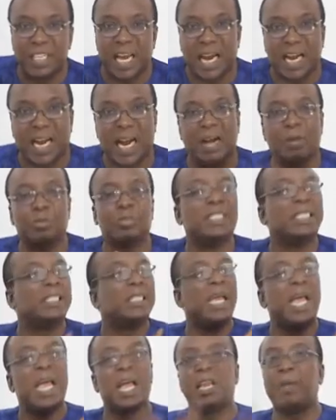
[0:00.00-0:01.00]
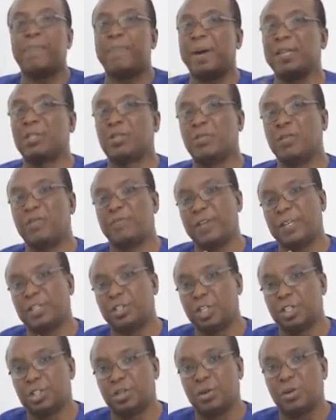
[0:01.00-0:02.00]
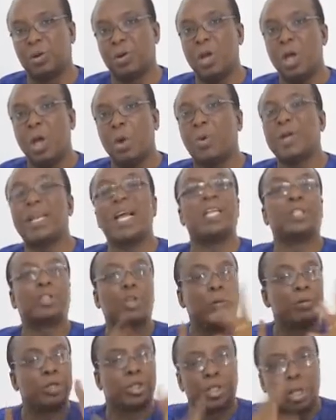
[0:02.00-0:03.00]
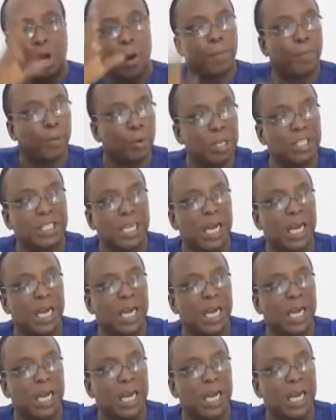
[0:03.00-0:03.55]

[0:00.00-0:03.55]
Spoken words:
account in any part of the federation, whether it's Commissioner of Police